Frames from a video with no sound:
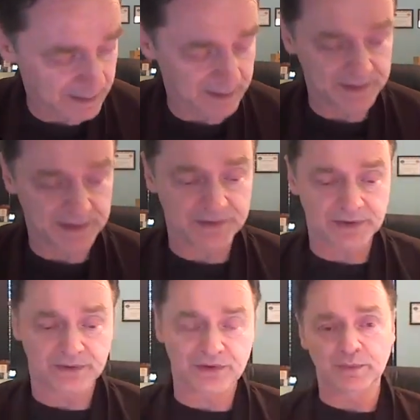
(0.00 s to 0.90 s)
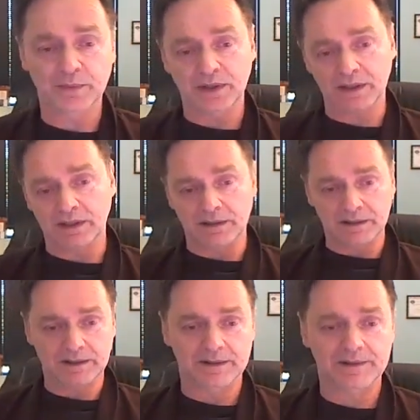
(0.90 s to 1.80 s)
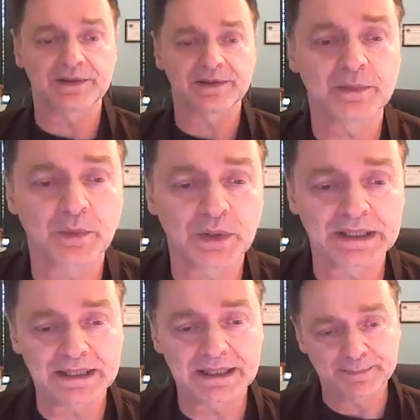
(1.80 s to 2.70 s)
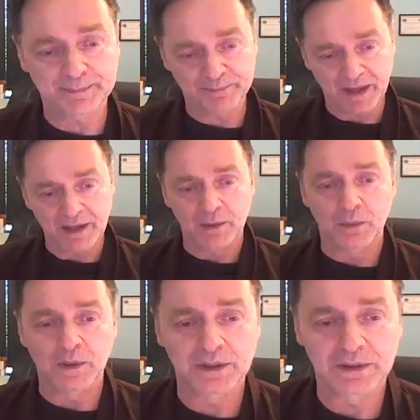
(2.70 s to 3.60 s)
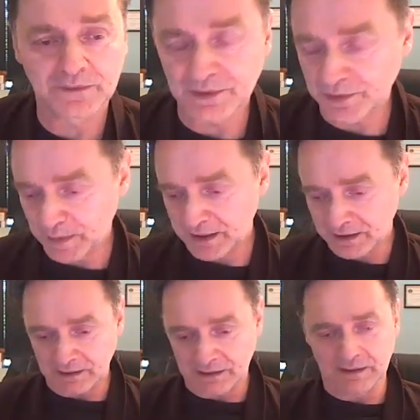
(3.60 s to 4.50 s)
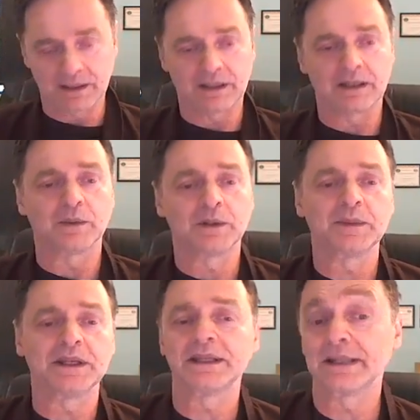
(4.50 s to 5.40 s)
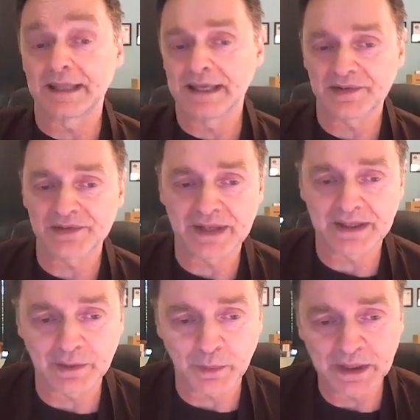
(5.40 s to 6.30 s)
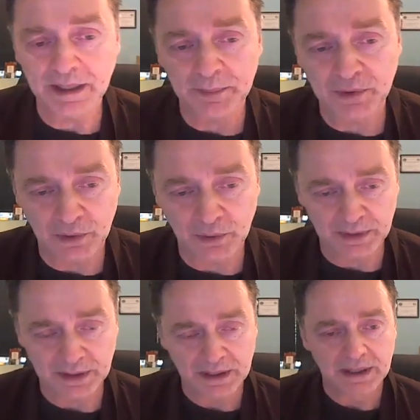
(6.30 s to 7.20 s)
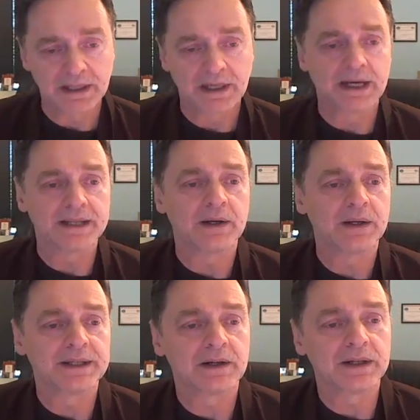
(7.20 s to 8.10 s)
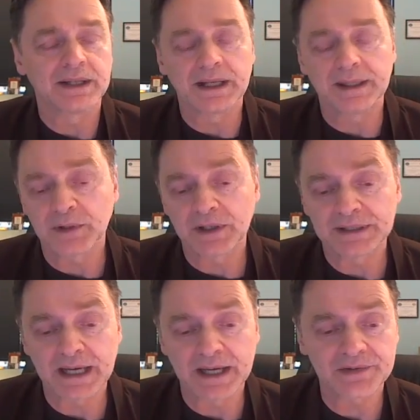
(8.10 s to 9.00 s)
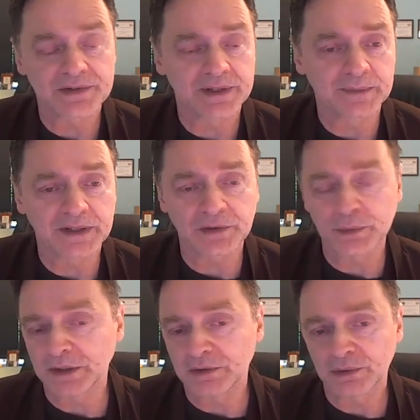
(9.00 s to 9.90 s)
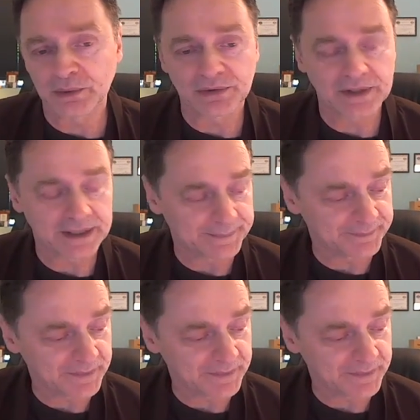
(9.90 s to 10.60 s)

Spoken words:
Sister True Pearl, Sister Boyneem, wonderful speaker, will be a guest at the Wake Up group on their online broadcast next week, Tuesday.